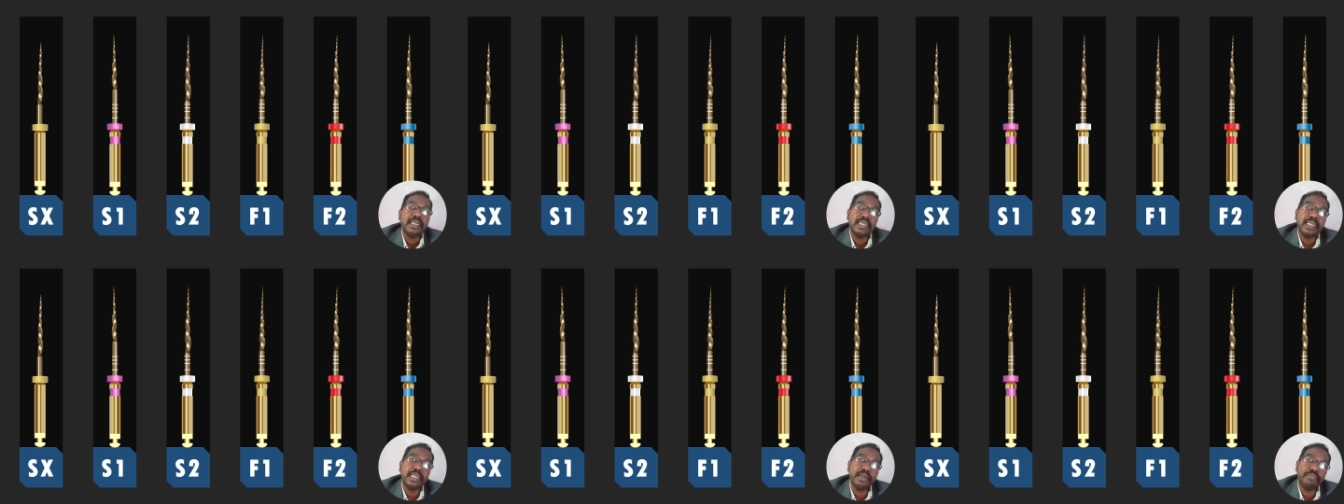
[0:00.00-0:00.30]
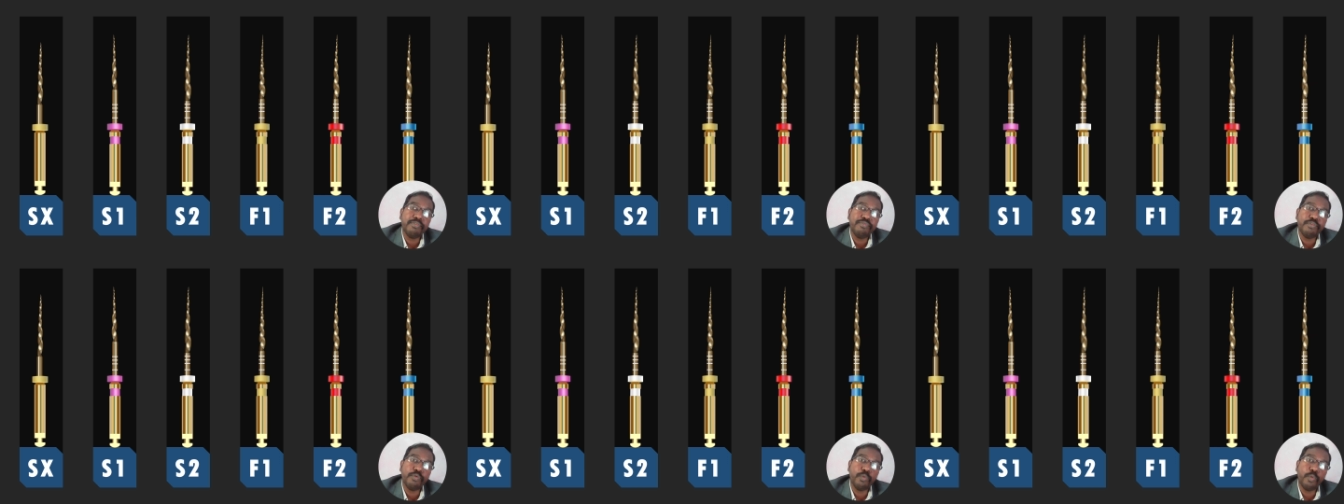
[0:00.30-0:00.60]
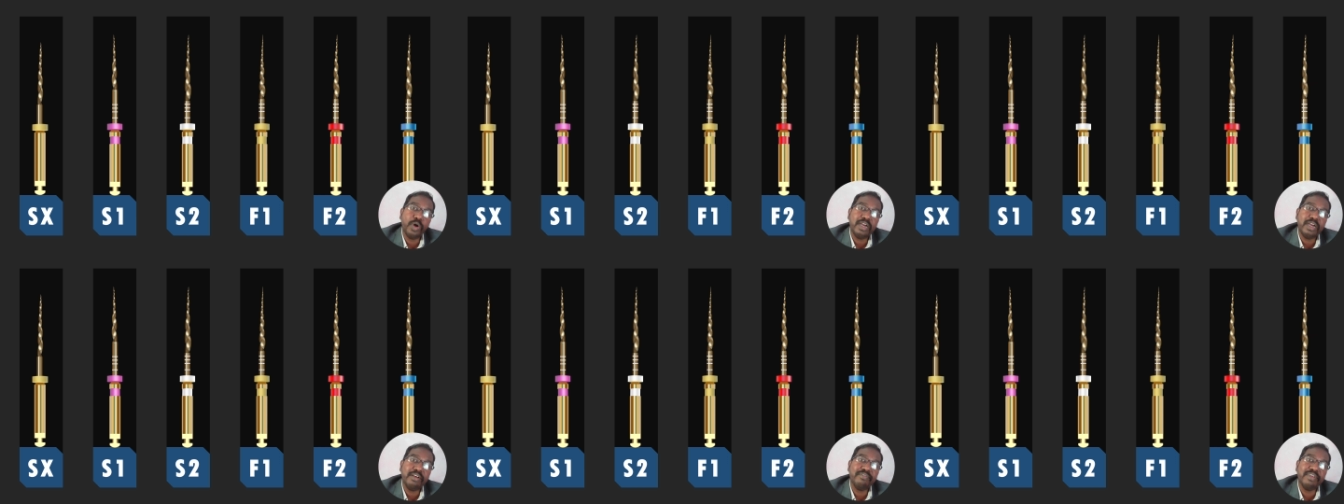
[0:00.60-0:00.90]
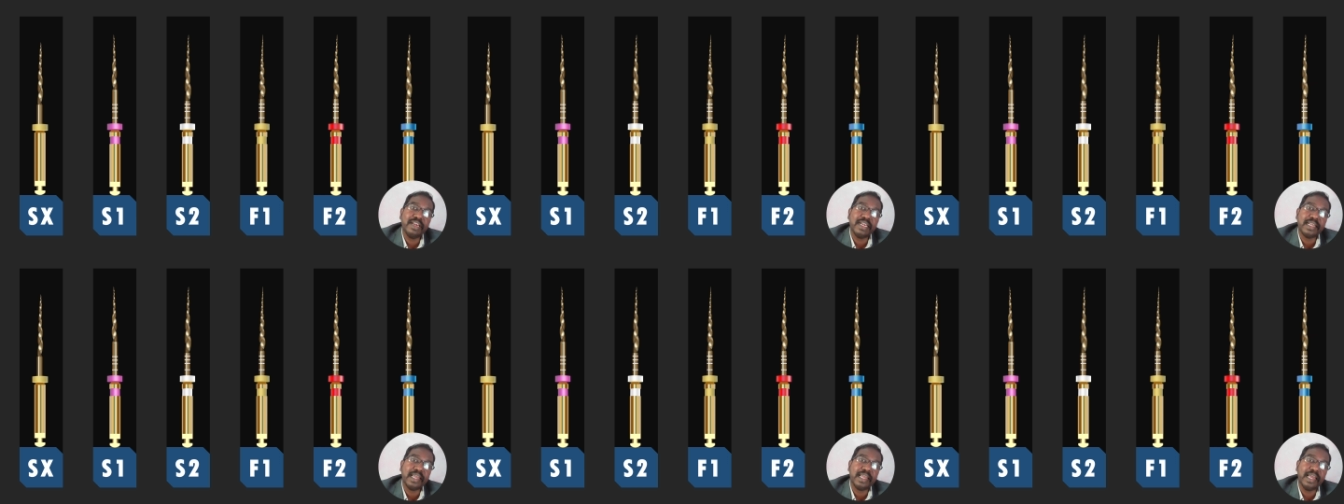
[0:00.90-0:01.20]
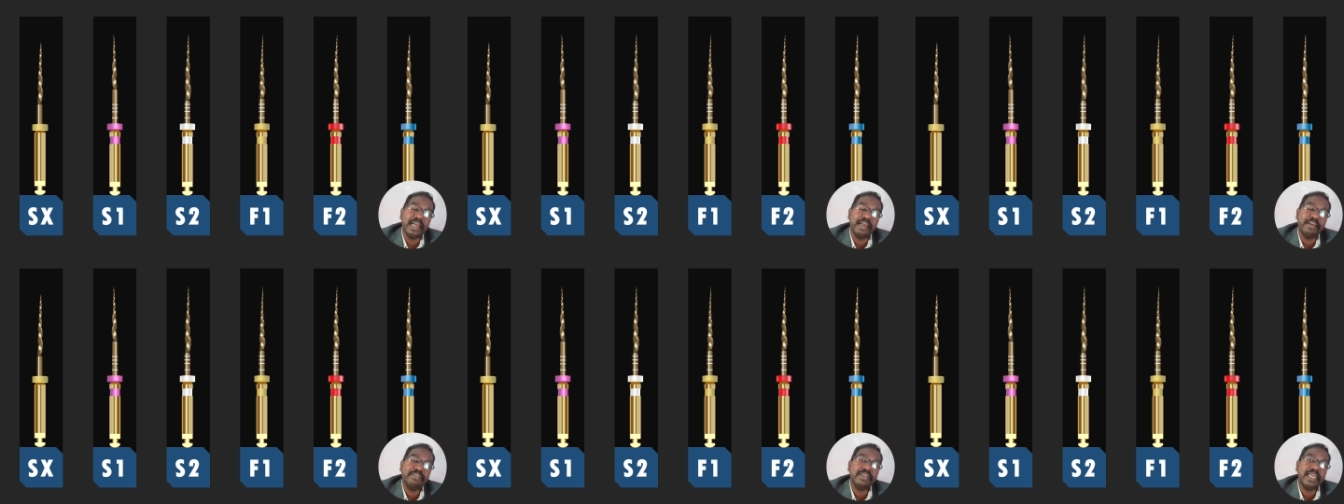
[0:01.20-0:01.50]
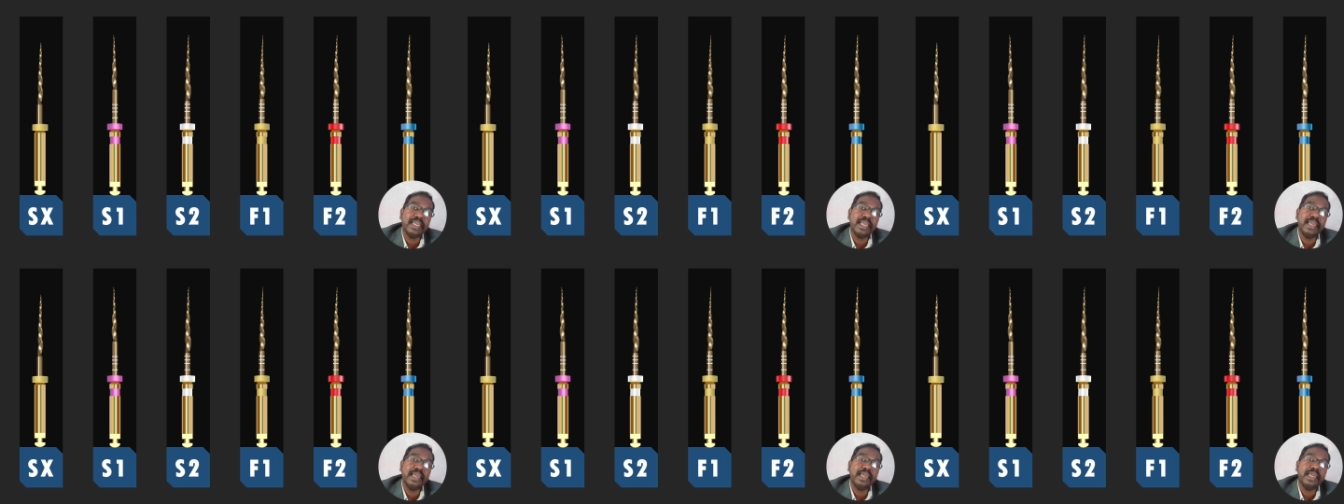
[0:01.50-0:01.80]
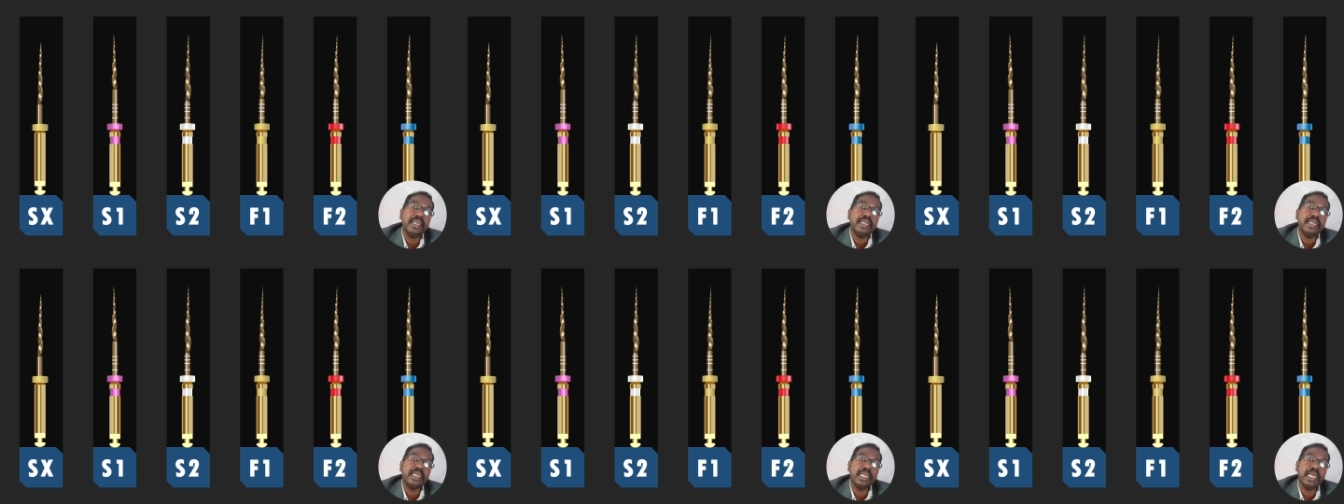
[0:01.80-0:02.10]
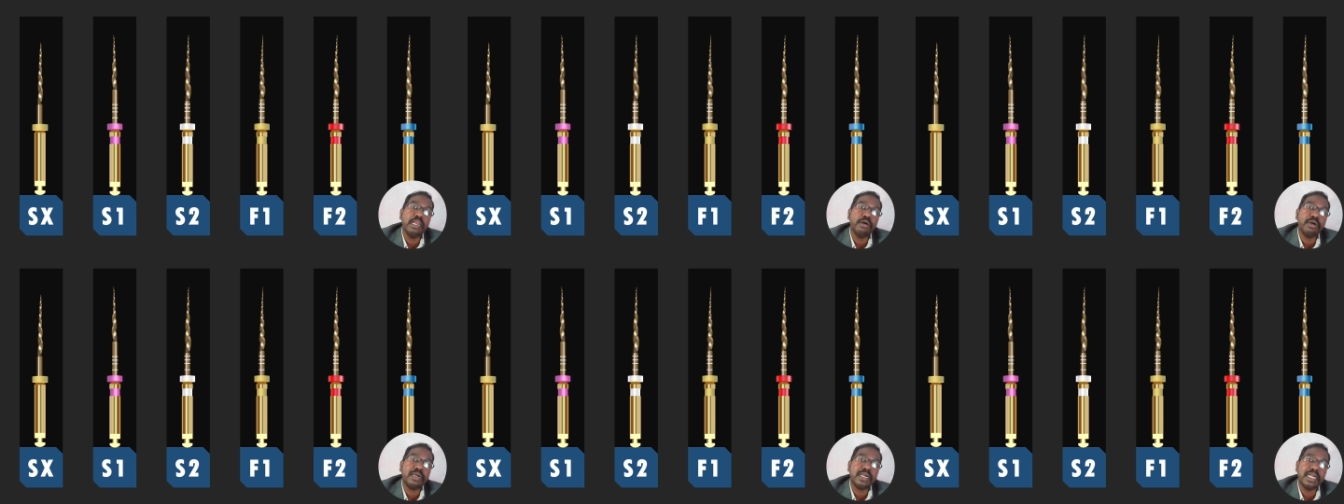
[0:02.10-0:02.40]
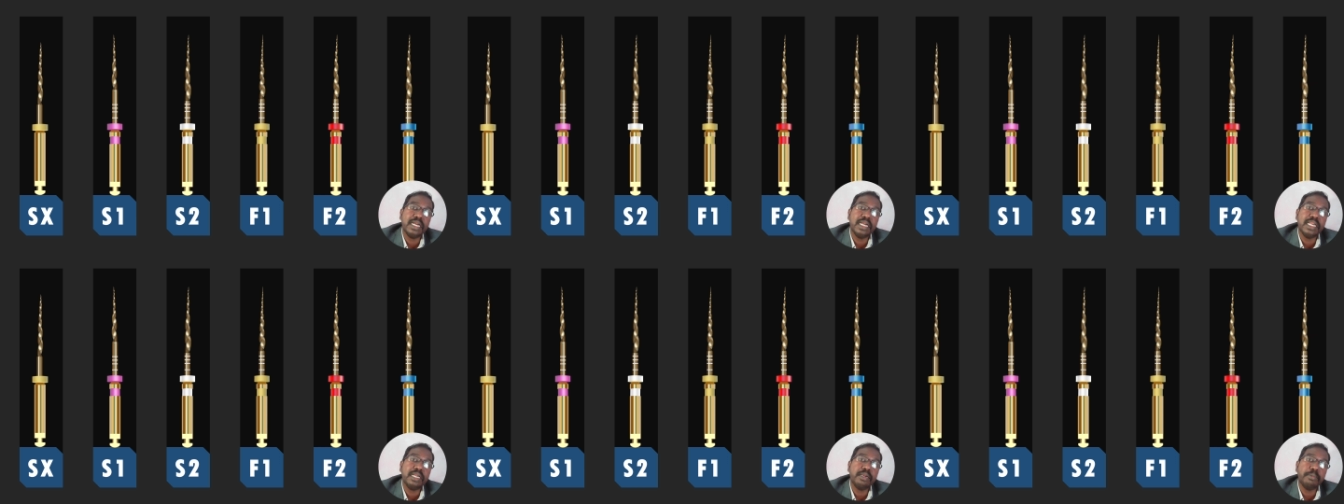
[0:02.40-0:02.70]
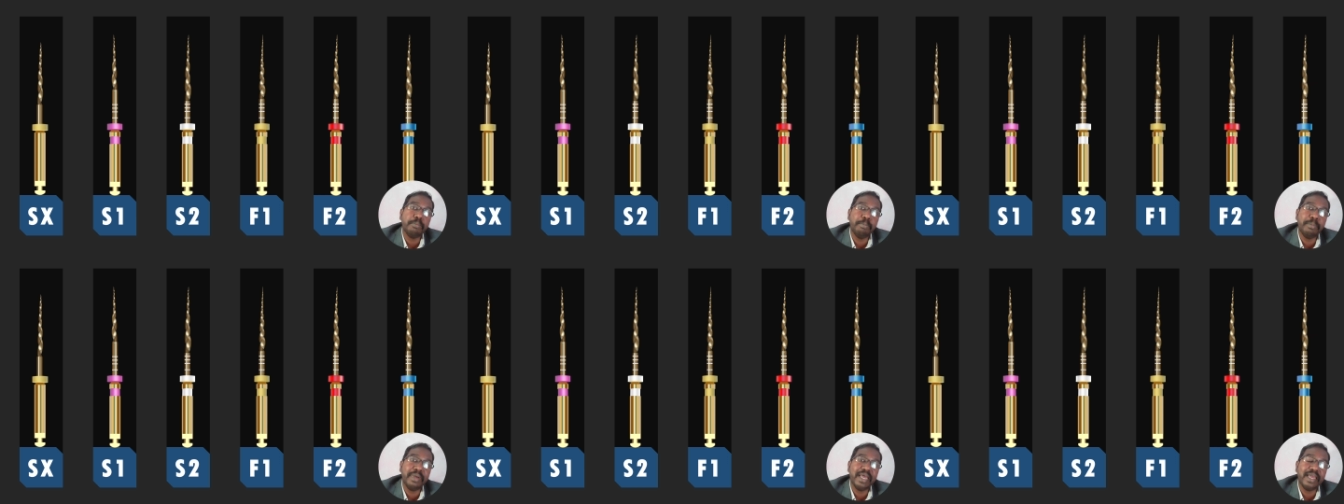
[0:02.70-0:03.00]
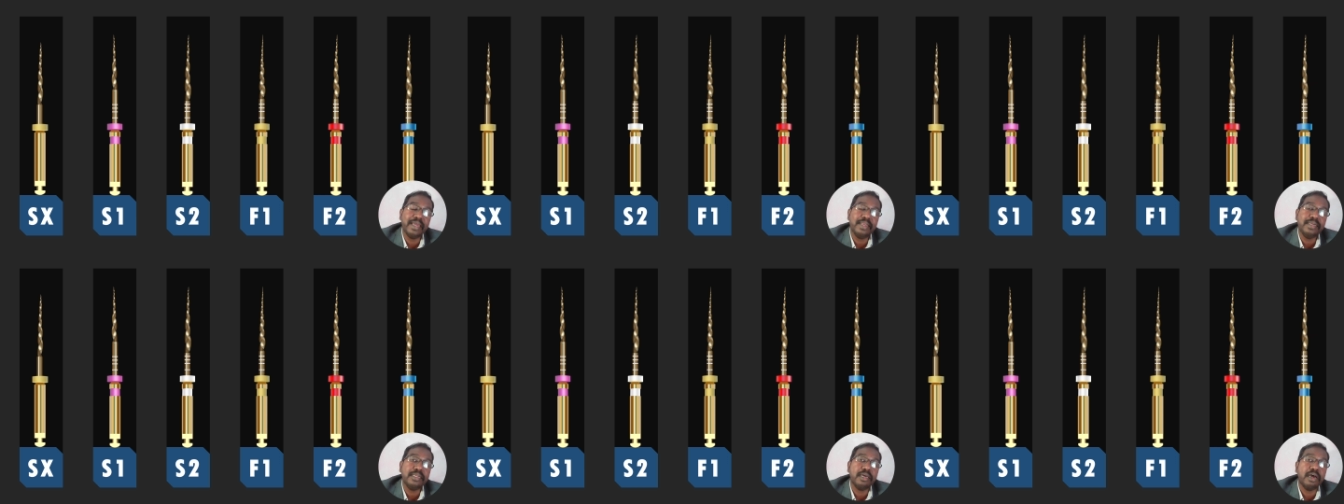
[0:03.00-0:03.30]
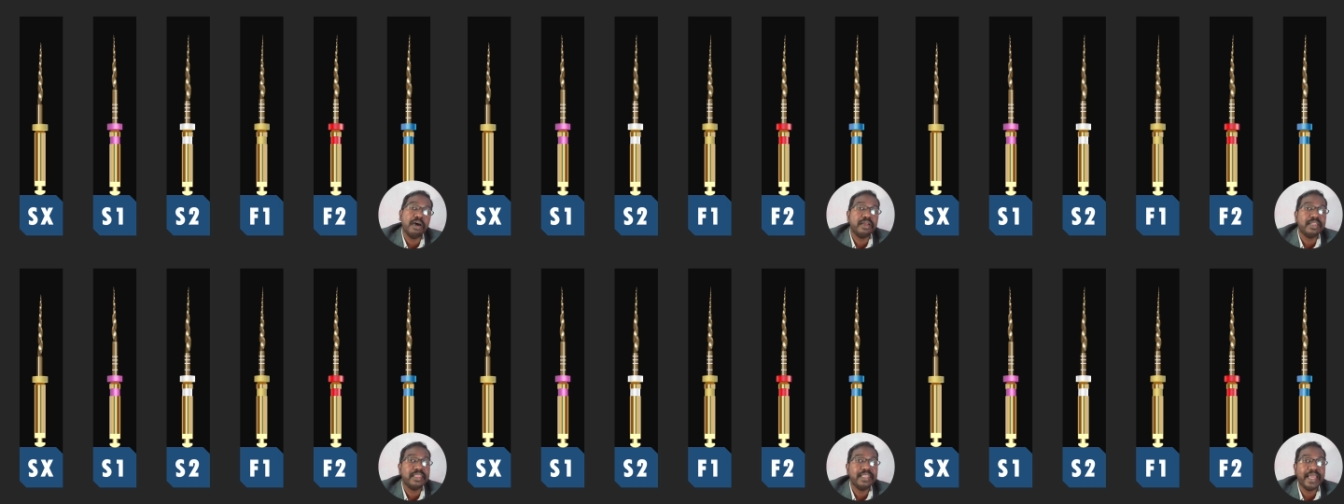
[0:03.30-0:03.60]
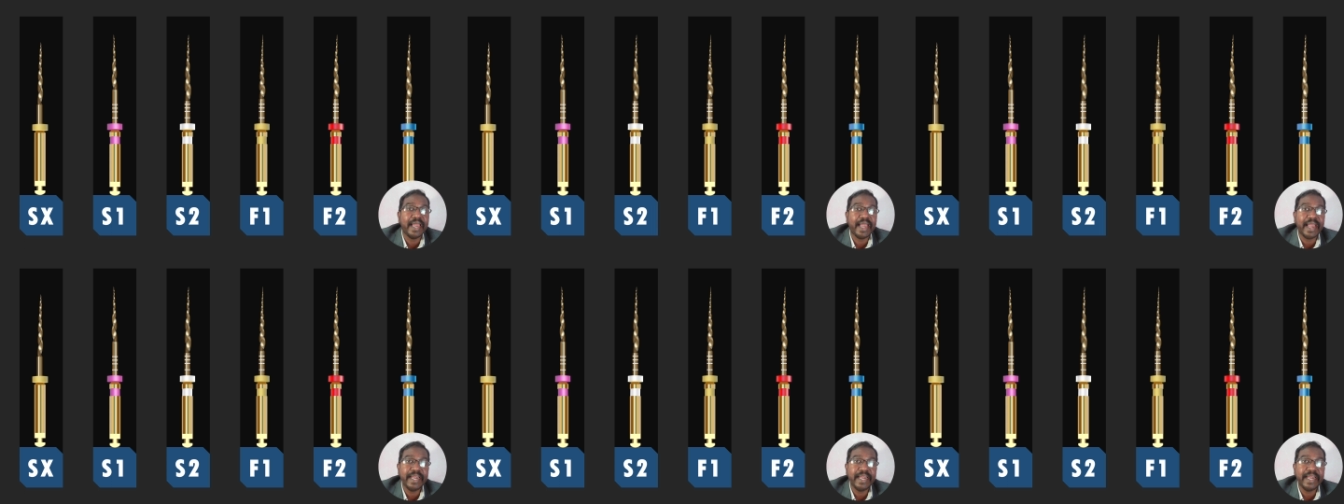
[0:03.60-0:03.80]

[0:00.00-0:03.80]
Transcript: F1 will have a yellow color band or the